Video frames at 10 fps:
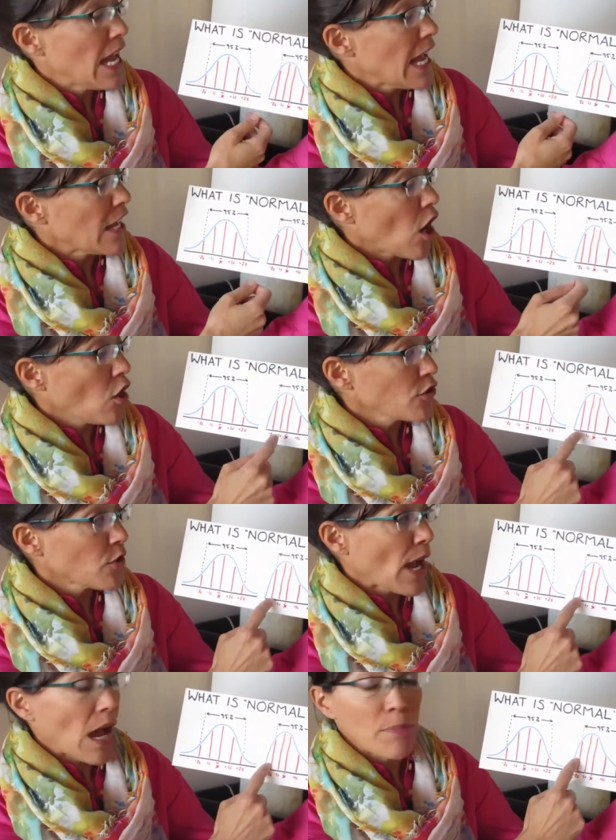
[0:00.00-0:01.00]
It
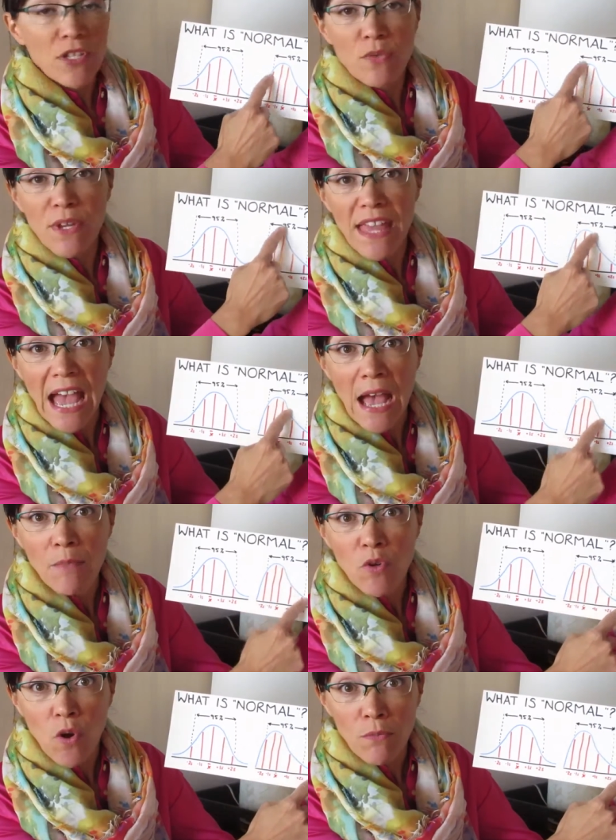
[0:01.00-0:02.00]
also happens with
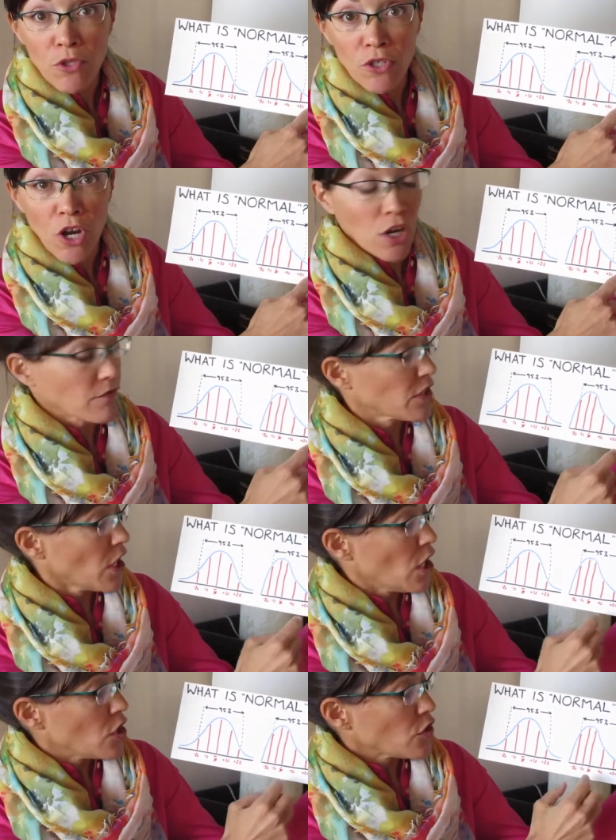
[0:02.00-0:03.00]
abnormal
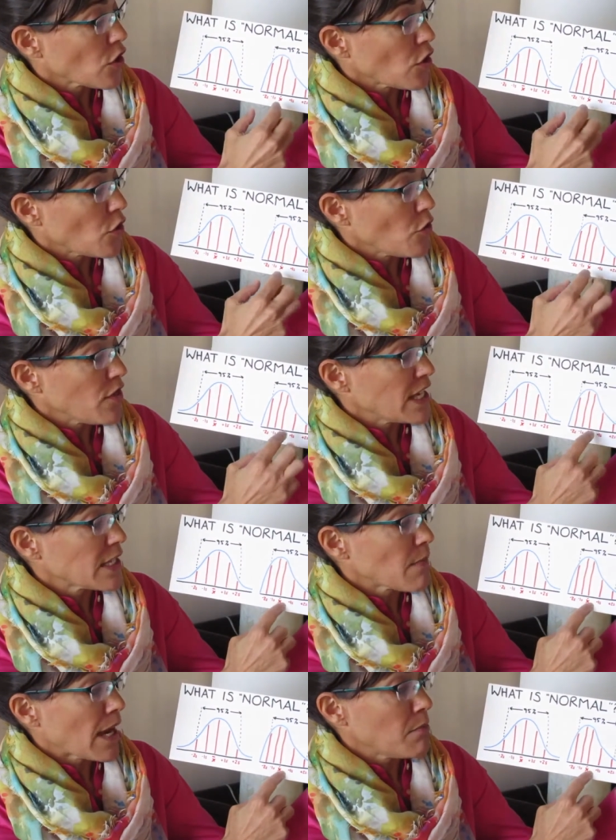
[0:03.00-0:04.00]
curves. So
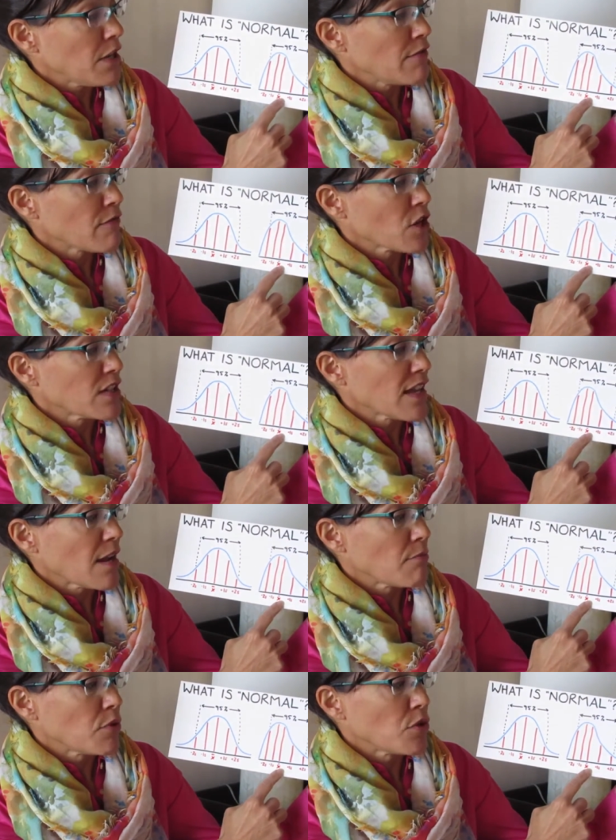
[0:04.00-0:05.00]
this might be, for
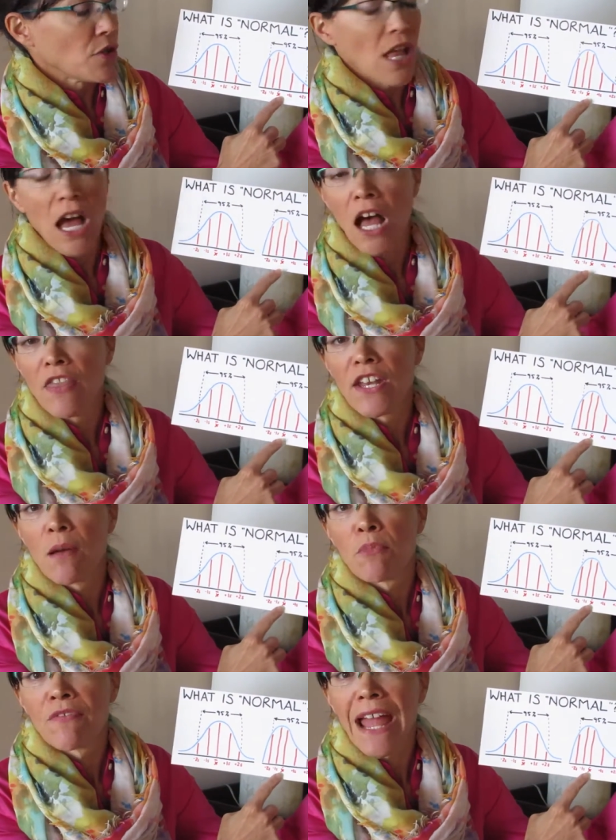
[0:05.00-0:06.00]
example, the
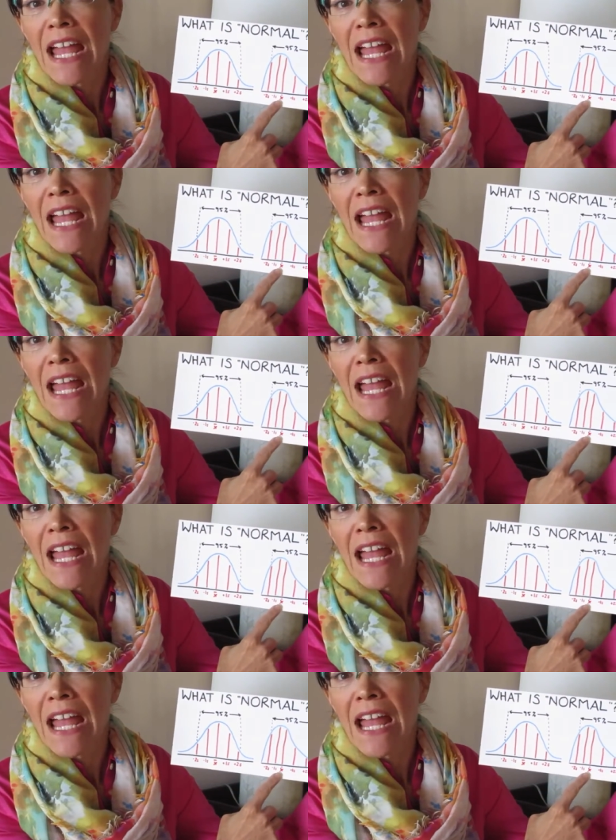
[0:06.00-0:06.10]
number of